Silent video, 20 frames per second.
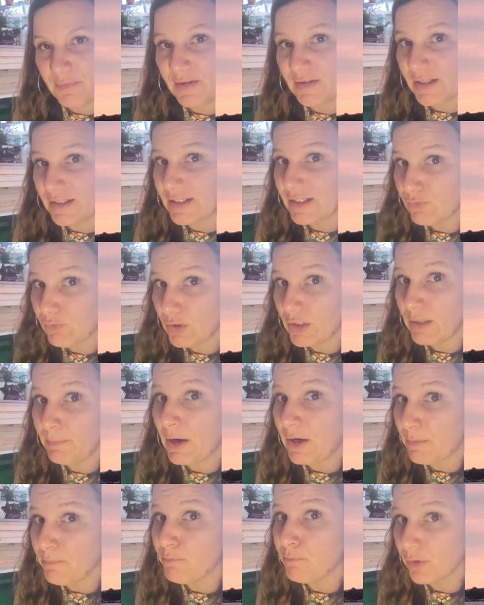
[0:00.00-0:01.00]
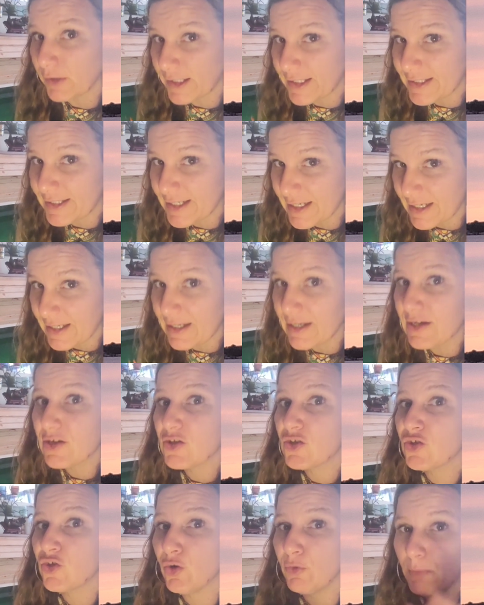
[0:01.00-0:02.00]
this is really about embracing
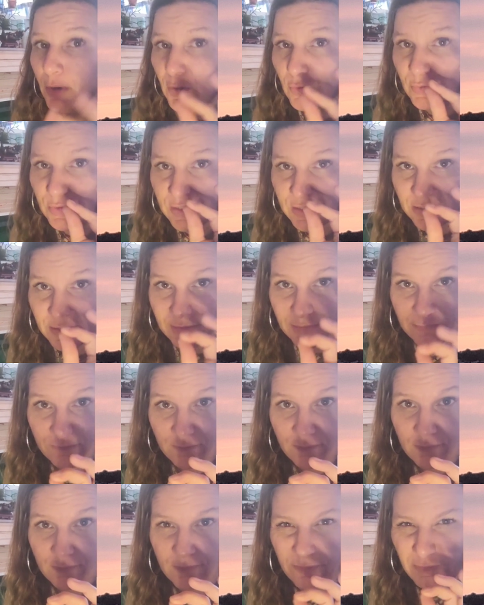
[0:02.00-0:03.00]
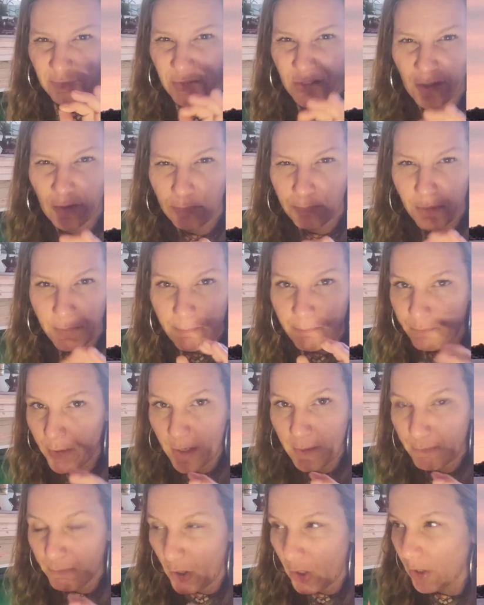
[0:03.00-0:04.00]
your most little but
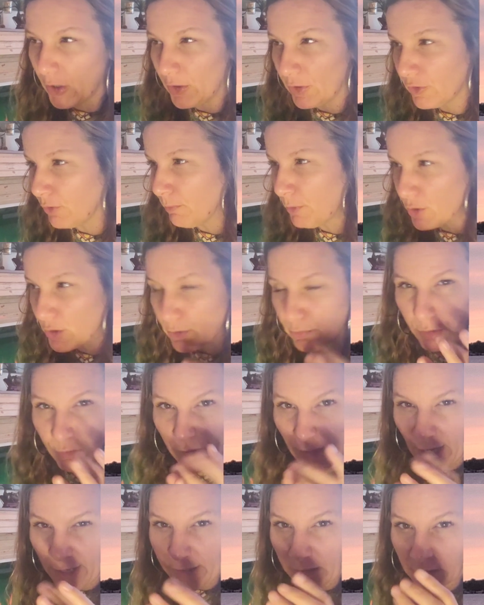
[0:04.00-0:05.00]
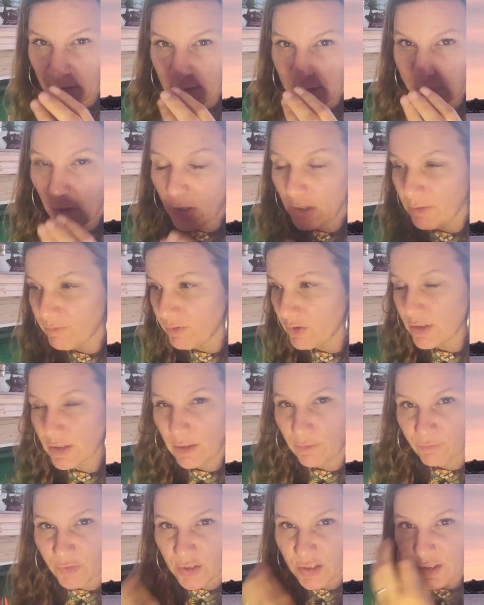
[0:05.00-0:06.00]
big part, your most miraculous part of
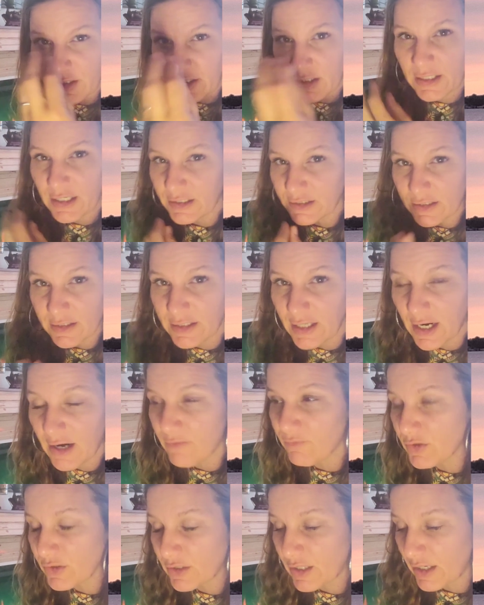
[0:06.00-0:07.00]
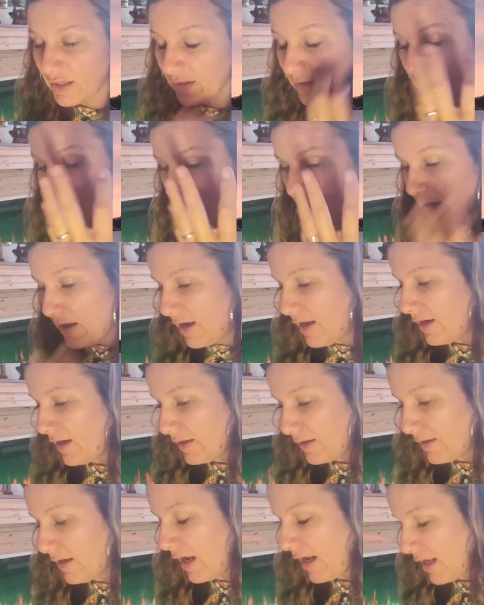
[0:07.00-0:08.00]
yourself that is connected to everything. And
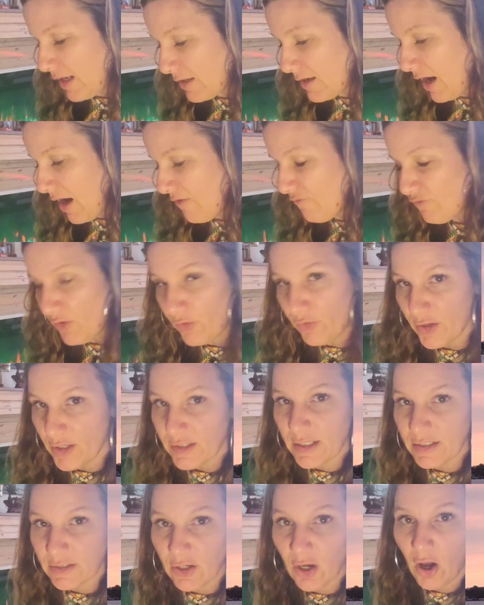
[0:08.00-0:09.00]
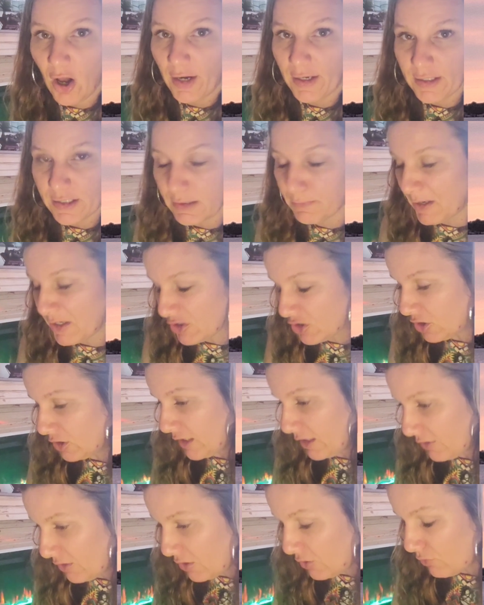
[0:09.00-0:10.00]
I feel this as God,
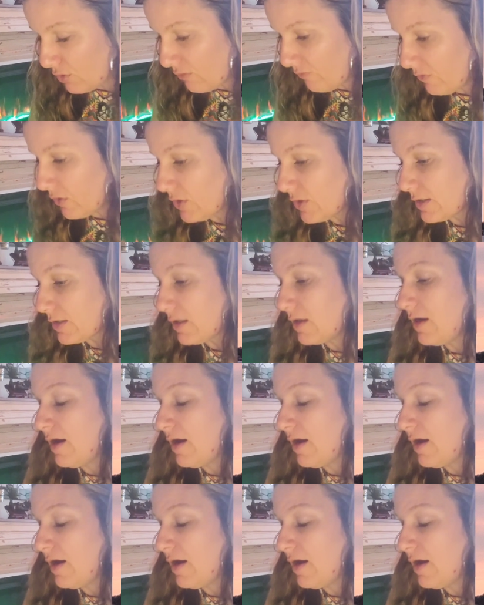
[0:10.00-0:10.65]
especially the universe,